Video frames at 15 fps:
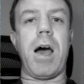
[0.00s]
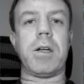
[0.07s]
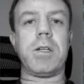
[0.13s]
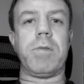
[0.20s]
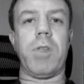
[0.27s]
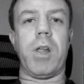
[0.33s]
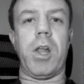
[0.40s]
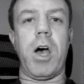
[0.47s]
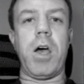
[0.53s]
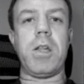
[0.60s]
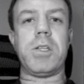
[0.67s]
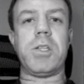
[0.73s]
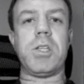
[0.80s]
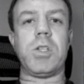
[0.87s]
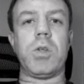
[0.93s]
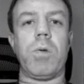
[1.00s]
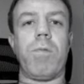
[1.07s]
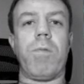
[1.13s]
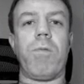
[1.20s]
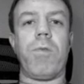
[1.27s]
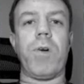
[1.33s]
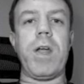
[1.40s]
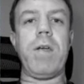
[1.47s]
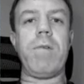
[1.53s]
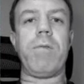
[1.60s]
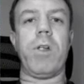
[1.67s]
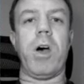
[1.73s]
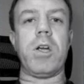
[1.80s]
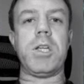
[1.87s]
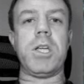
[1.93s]
out of the lotus. It's sort of free
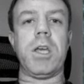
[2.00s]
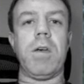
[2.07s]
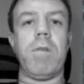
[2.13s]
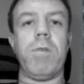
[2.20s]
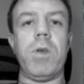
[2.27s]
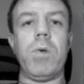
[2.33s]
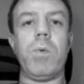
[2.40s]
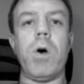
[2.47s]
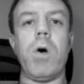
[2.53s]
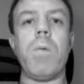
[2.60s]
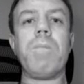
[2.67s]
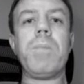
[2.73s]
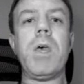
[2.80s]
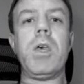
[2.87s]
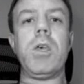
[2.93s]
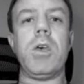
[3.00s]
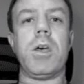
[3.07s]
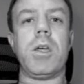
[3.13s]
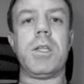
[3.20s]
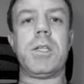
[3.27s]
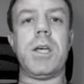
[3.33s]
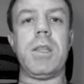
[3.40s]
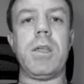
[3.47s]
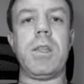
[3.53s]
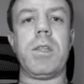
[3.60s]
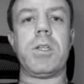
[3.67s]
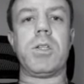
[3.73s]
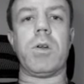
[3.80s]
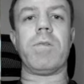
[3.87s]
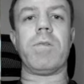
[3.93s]
floating, if you will. You can see that
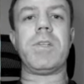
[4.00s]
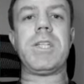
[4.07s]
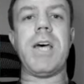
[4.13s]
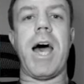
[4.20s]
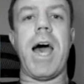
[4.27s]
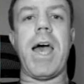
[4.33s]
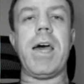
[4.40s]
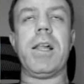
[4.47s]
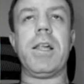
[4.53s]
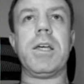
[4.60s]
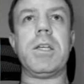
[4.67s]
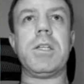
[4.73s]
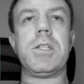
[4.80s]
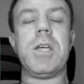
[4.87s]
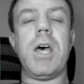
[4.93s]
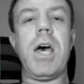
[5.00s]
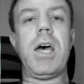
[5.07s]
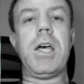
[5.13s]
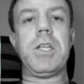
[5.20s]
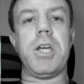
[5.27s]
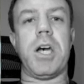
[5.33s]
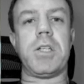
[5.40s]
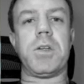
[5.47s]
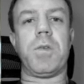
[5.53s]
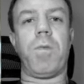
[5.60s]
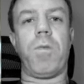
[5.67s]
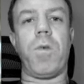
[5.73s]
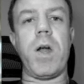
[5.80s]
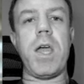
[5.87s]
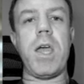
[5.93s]
the of tail is just
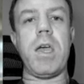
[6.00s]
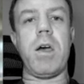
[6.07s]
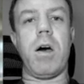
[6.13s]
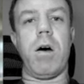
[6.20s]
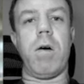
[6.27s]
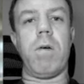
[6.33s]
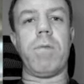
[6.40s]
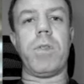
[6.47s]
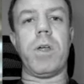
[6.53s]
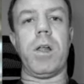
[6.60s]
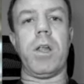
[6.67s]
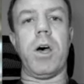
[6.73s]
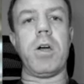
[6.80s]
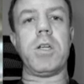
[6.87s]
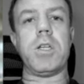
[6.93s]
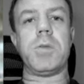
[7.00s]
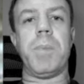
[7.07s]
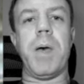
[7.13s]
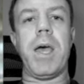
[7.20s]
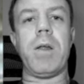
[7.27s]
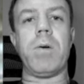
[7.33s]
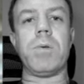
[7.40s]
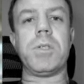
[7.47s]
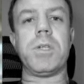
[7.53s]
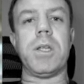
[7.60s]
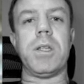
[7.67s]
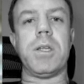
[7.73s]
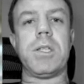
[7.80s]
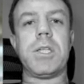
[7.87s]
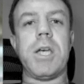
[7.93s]
free of the lotus petals
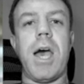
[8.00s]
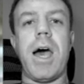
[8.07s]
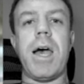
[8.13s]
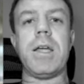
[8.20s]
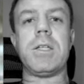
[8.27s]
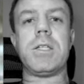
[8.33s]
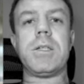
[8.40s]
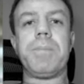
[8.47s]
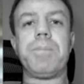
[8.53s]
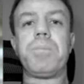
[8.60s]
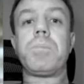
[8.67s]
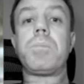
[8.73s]
in this case.